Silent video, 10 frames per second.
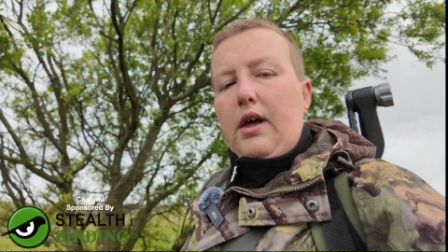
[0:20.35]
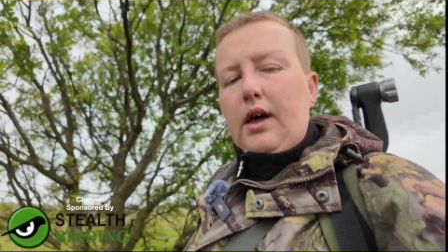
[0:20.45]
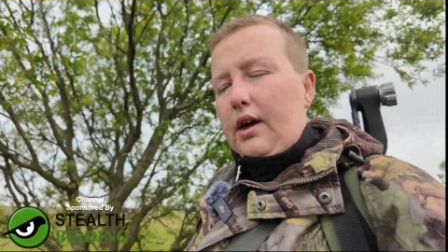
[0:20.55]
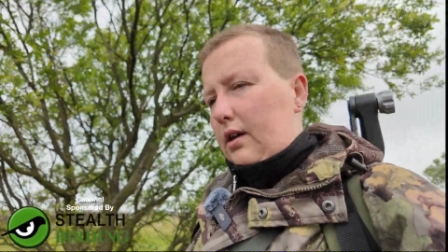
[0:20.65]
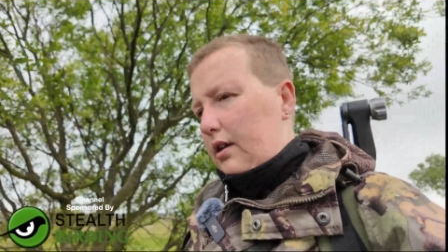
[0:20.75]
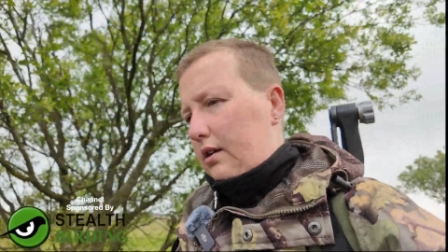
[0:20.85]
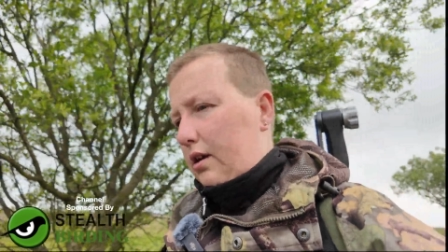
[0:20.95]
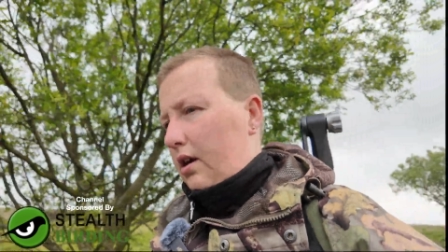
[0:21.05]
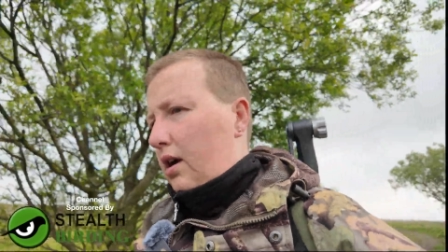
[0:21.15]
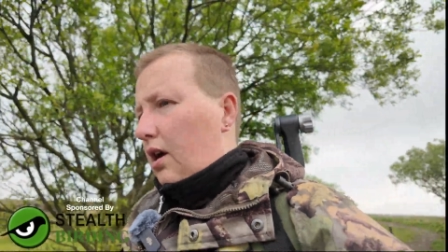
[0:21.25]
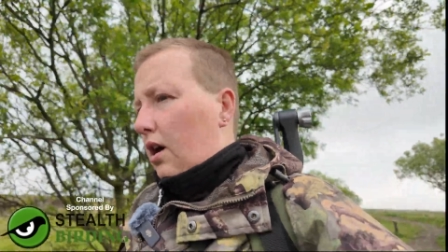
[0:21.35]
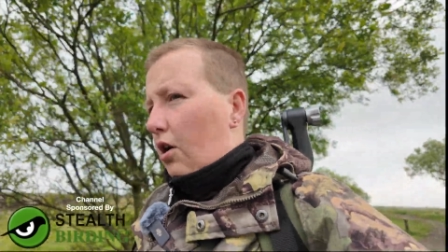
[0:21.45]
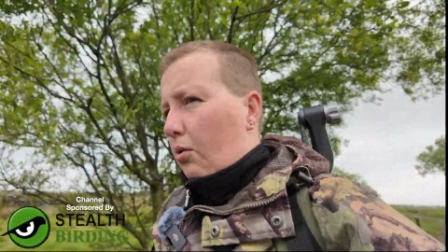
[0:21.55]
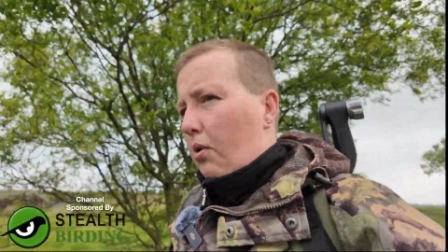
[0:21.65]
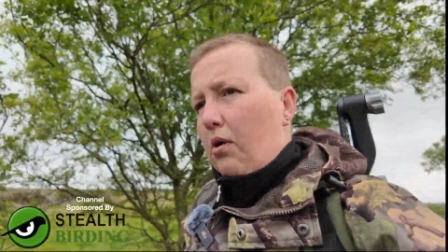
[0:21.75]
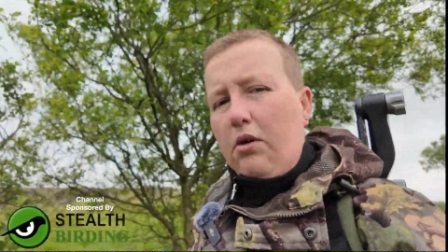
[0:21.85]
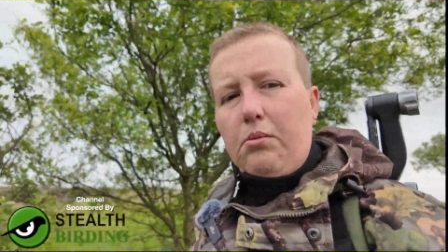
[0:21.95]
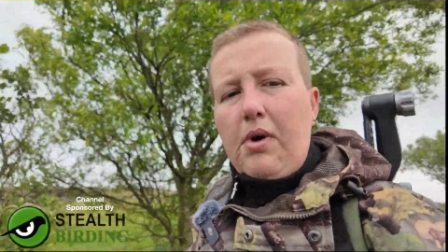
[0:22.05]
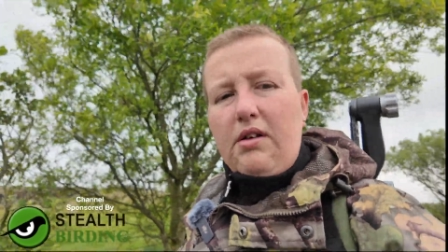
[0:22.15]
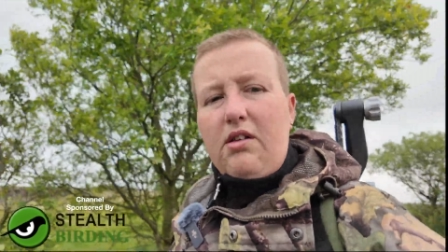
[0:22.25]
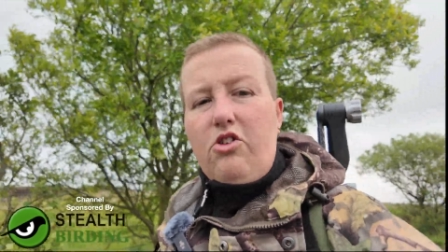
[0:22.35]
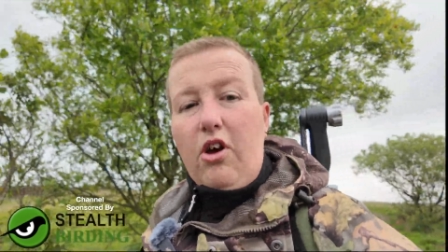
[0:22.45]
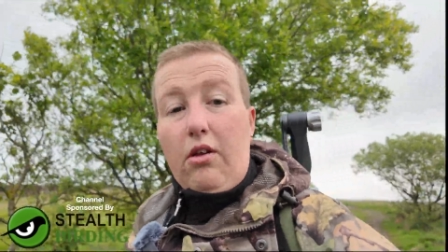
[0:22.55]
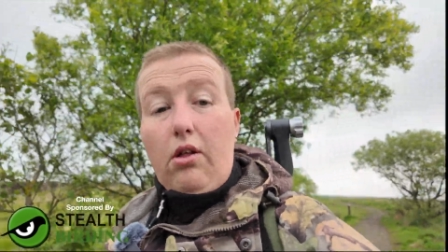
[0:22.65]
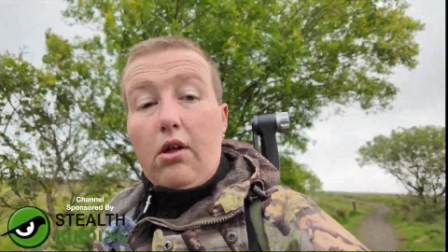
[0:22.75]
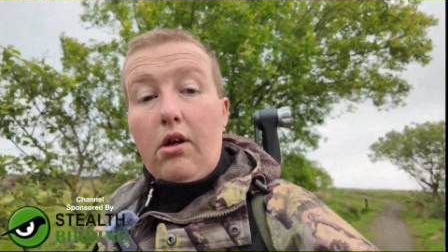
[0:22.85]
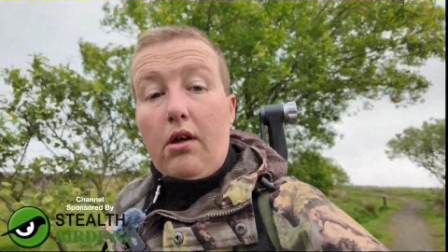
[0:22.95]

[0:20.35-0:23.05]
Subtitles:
and welcome back to the channel.